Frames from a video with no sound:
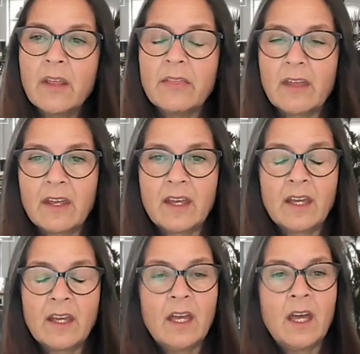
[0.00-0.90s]
there.
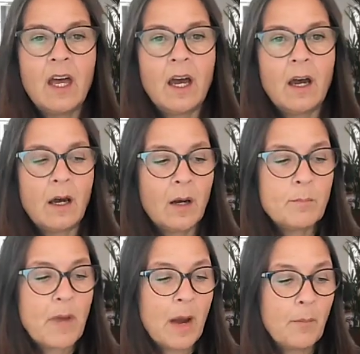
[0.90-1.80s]

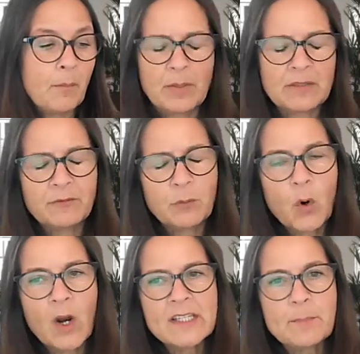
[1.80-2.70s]
But
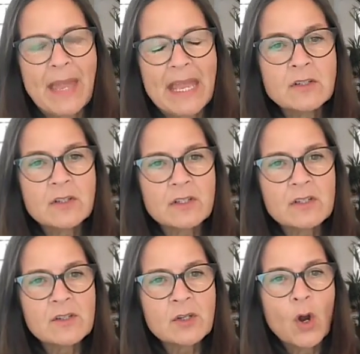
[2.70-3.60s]
for a
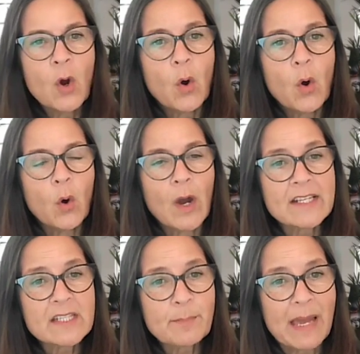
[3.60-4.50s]
dependent or a
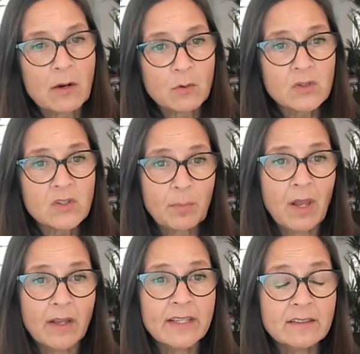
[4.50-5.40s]
spouse
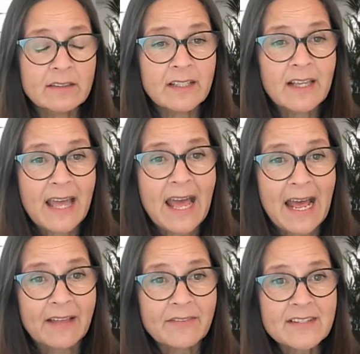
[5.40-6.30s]
applying
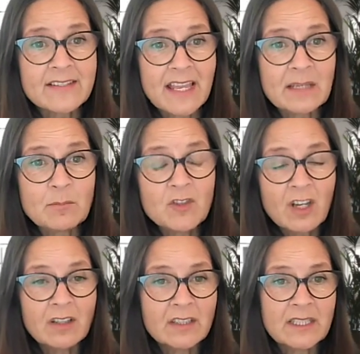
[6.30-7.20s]
at the same
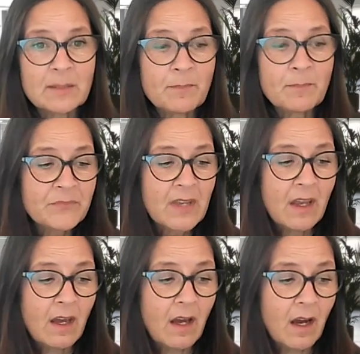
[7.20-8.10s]
time,
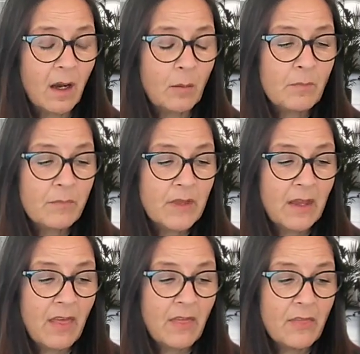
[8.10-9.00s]

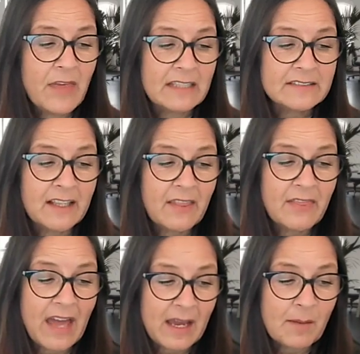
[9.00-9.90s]
then
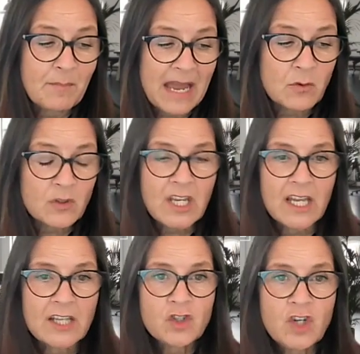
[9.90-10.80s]
that amount
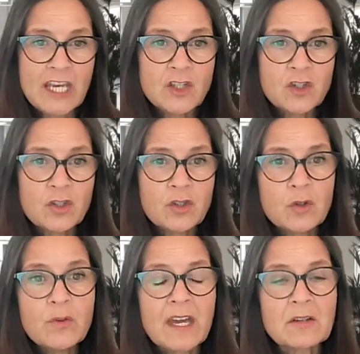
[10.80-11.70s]
has changed to
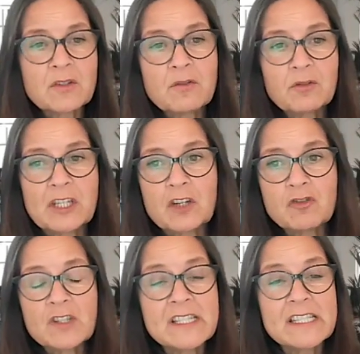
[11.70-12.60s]

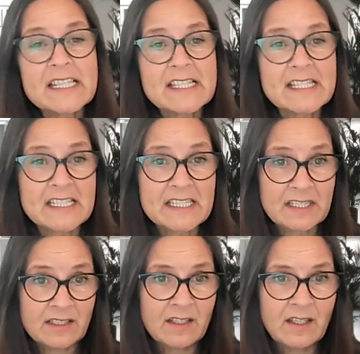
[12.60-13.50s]

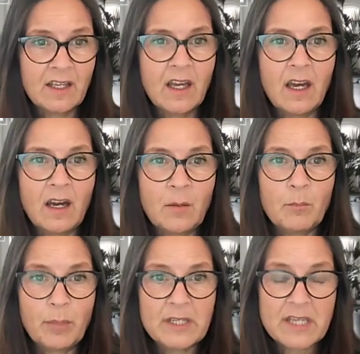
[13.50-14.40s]
2,316 per
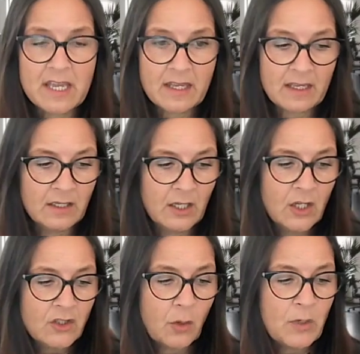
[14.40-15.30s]
year.
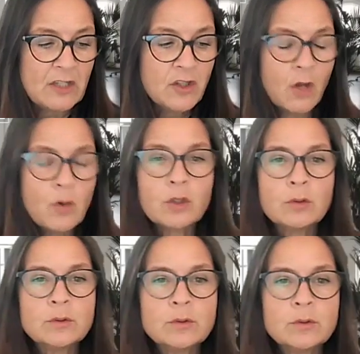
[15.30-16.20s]
So in
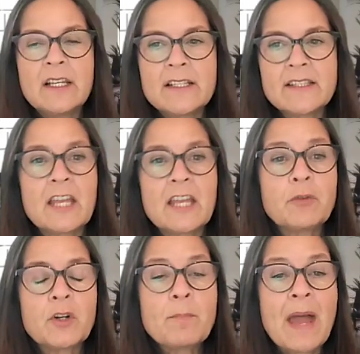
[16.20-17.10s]
total, let's say
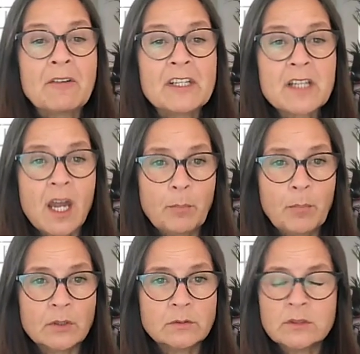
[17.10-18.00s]
for a married
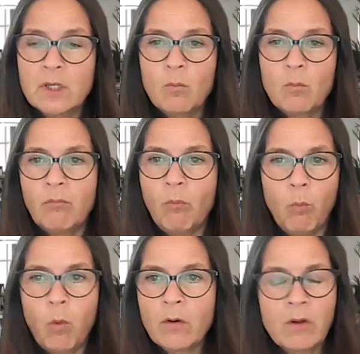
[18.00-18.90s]
couple,
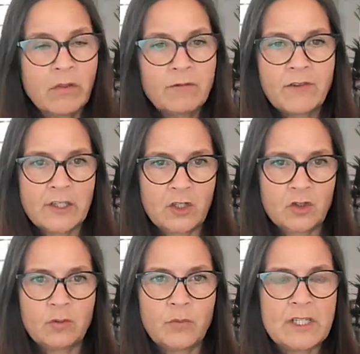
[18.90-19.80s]
what are the
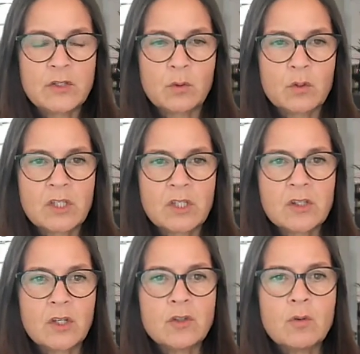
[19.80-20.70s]
financial resources
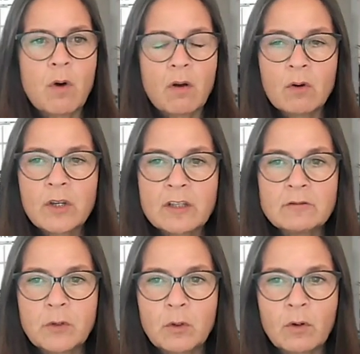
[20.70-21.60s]
that you are looking
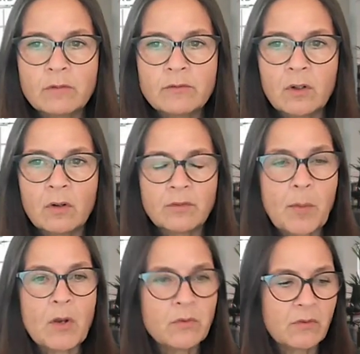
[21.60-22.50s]
for
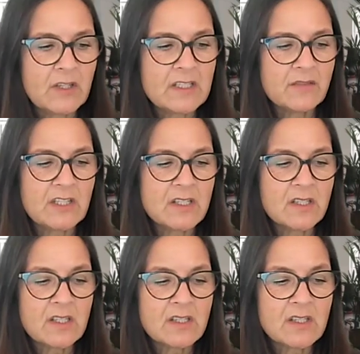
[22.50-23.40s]
both of these
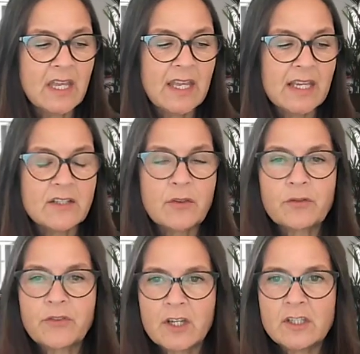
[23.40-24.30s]
visas is
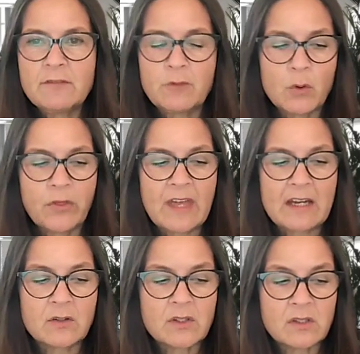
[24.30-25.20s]

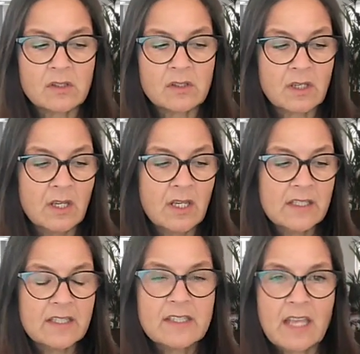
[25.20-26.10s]

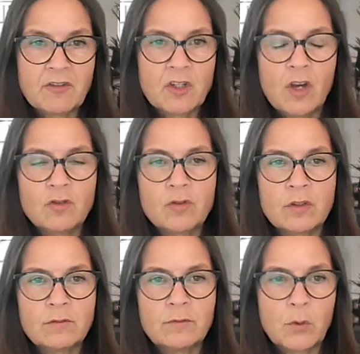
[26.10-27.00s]

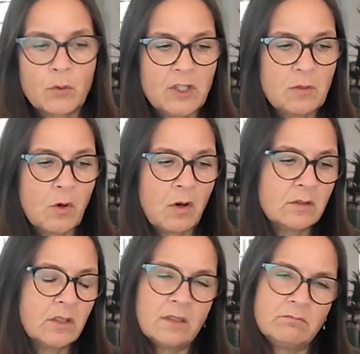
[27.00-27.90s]

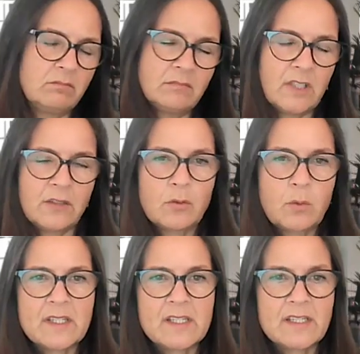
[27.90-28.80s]
34,741 and
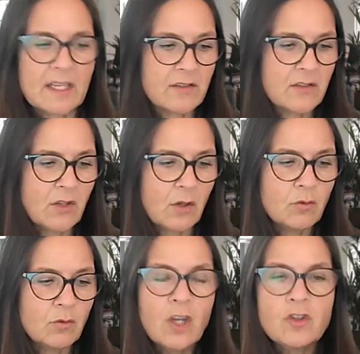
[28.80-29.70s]
20 cents. So
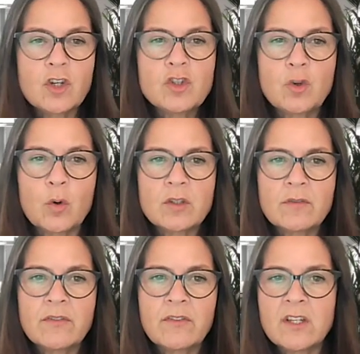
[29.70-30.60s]
just short
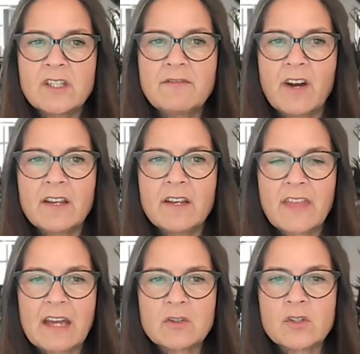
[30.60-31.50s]
of
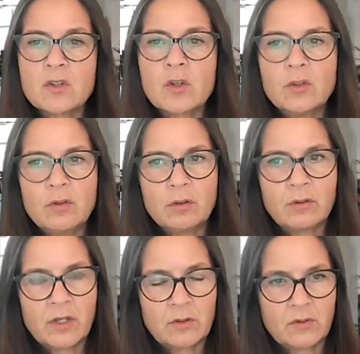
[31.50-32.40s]
35,000
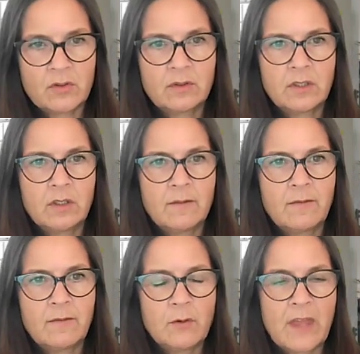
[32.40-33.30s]
euros
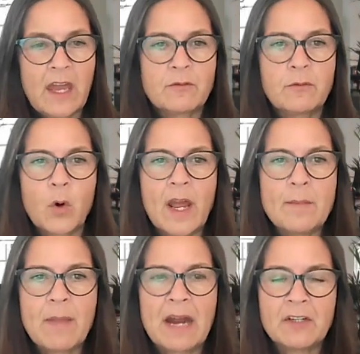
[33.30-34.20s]
for that, okay, for a
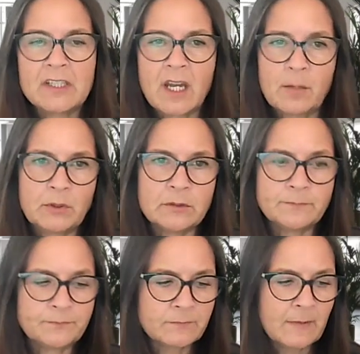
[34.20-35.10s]
married couple.
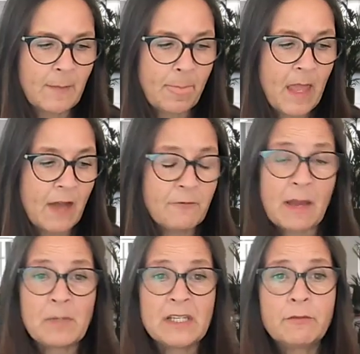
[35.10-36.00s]
A
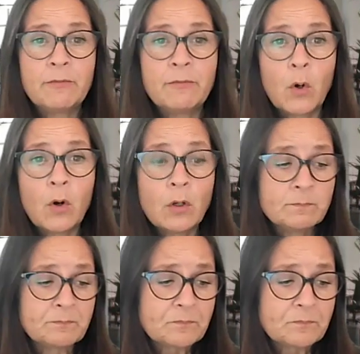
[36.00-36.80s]
family of four